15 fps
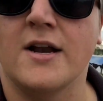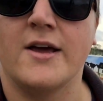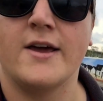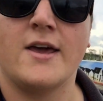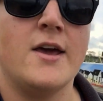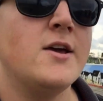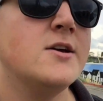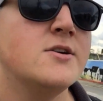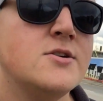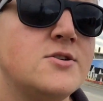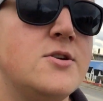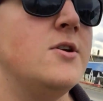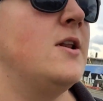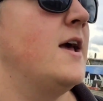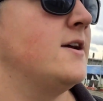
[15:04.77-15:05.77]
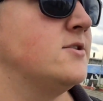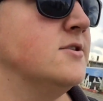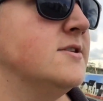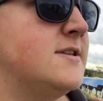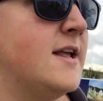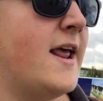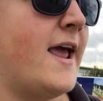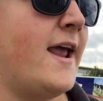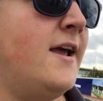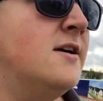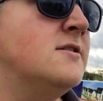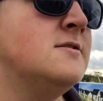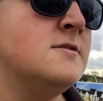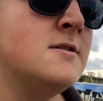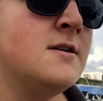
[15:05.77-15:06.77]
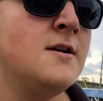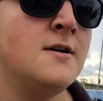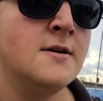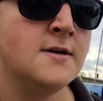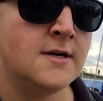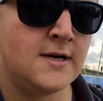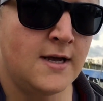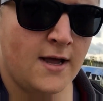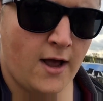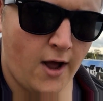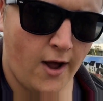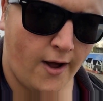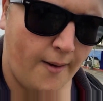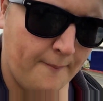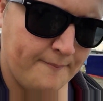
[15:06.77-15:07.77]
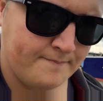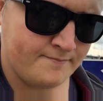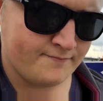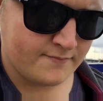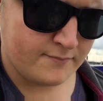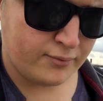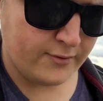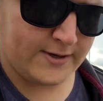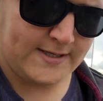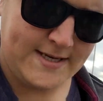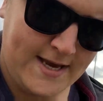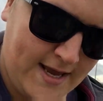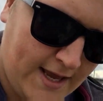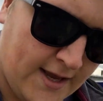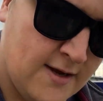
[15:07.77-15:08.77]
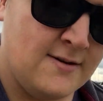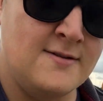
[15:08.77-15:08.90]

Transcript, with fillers: like two lectures today. Um, pretty...